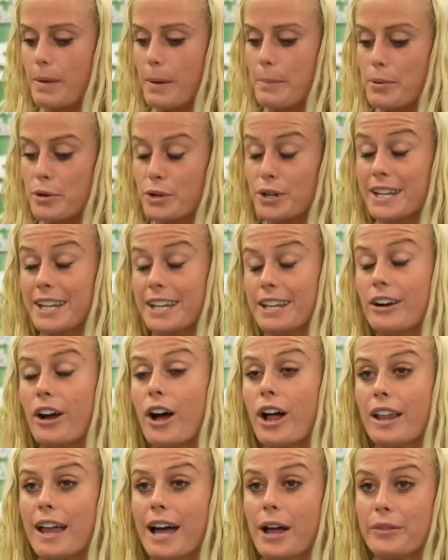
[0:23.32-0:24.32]
putting it
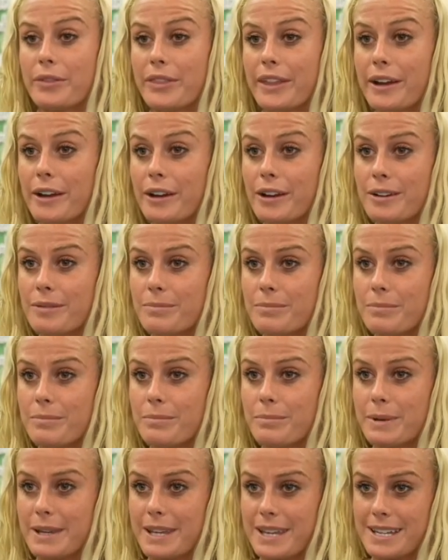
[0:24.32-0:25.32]
all out there
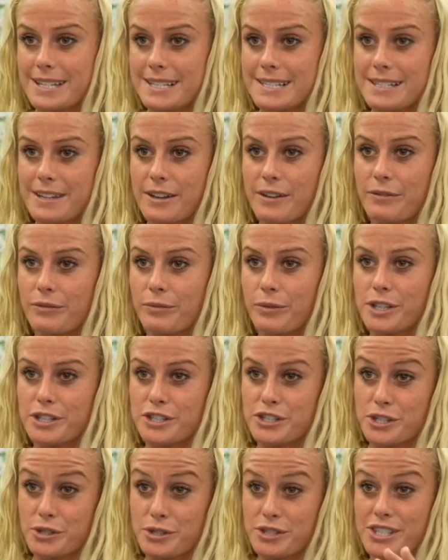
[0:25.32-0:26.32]
because of what
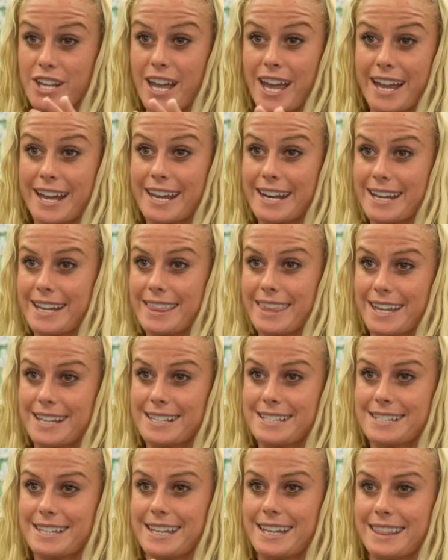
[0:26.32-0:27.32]
society
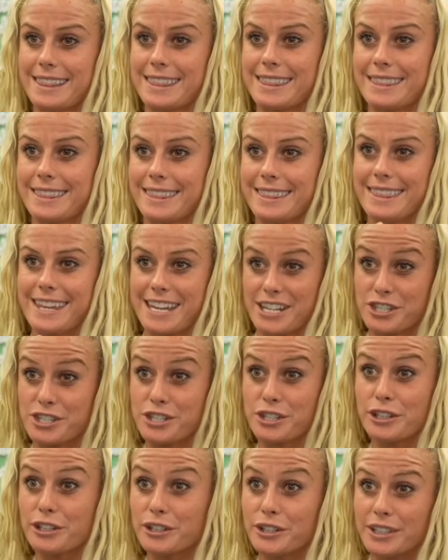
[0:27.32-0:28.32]
thinks that they
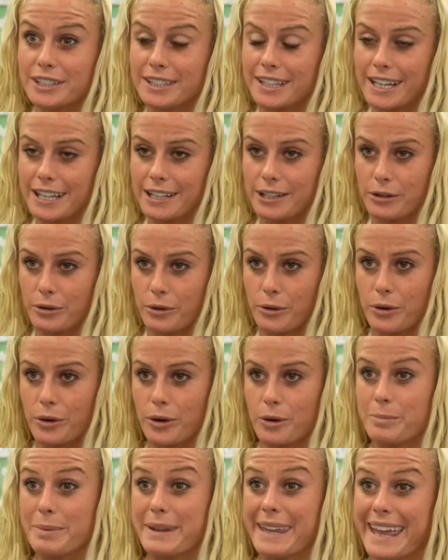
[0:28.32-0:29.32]
should look like
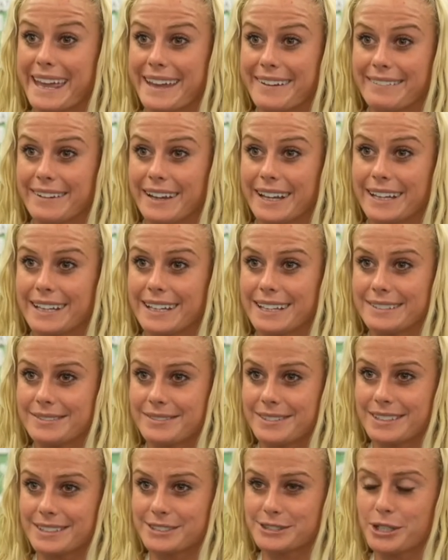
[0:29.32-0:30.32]
or behave like.
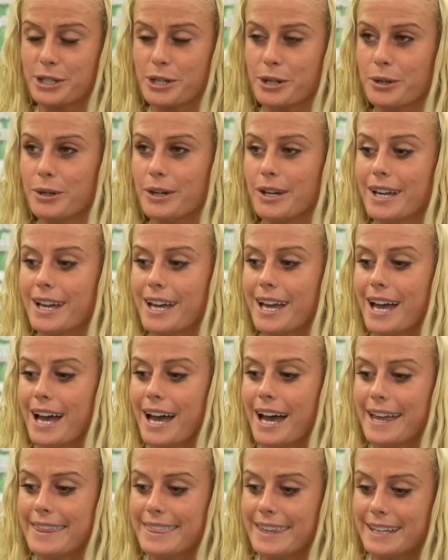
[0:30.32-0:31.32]
So
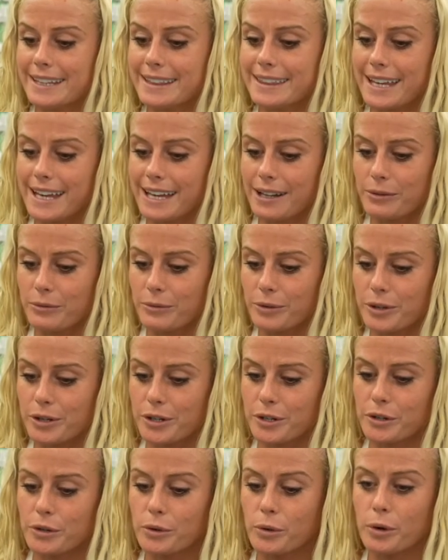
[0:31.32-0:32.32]
I think that
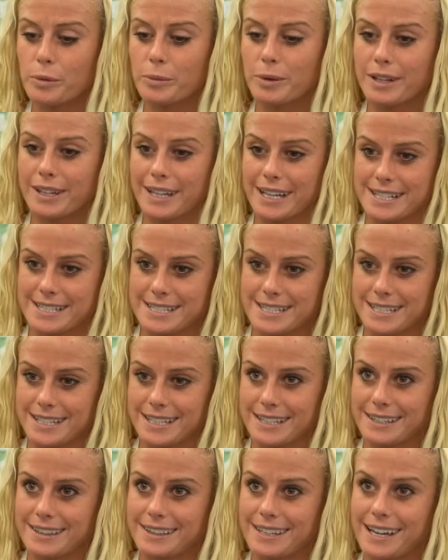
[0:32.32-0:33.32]
we're
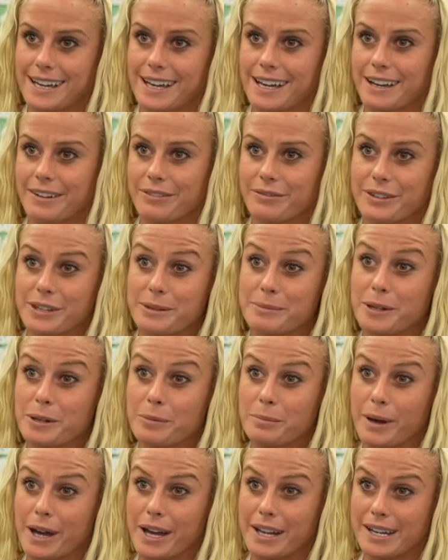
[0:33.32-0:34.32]
normalizing the female
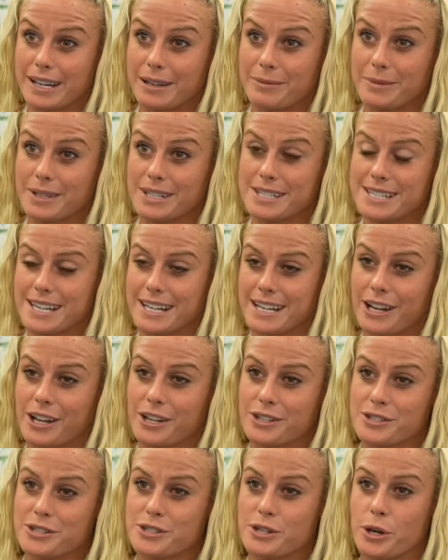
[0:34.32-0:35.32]
body image, and
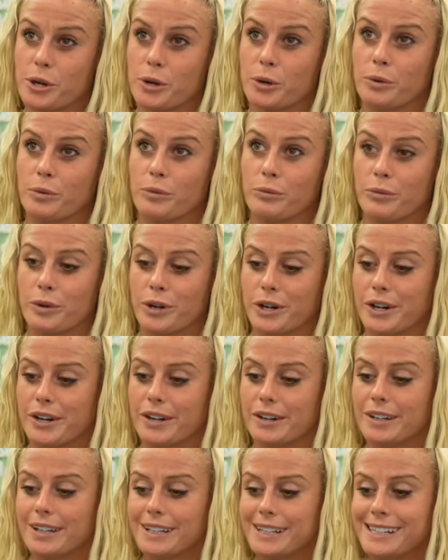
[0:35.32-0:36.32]
also
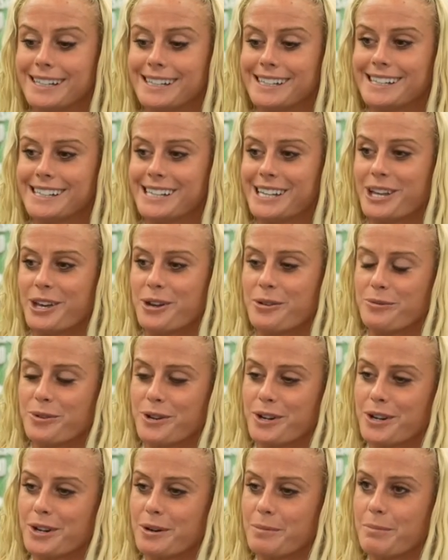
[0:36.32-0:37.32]

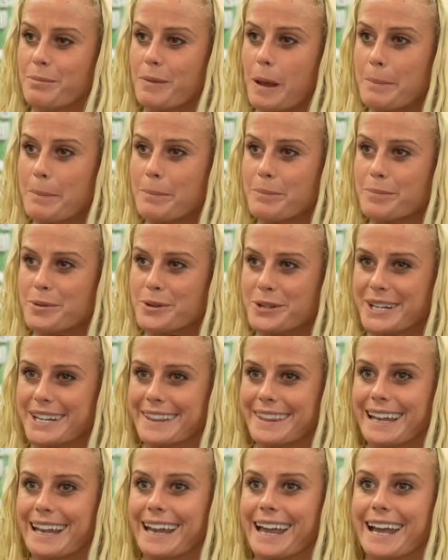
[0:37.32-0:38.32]
we're
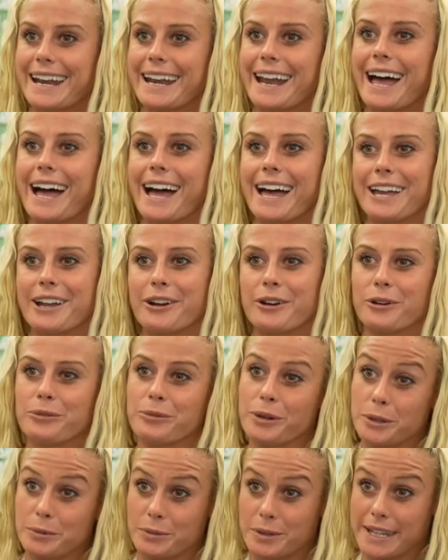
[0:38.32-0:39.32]
putting the line higher of
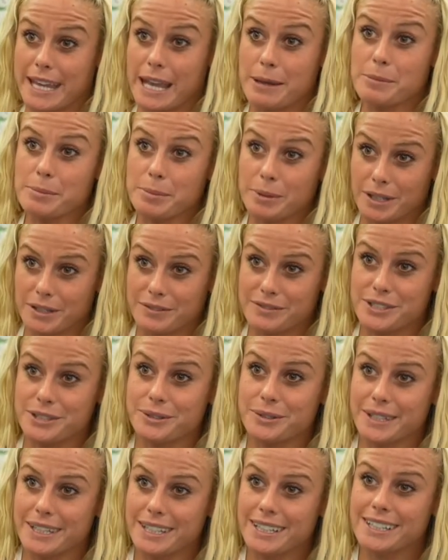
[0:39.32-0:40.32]
what we're capable of
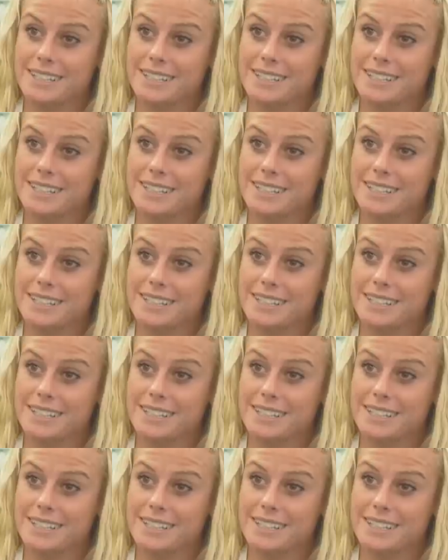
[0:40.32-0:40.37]
doing.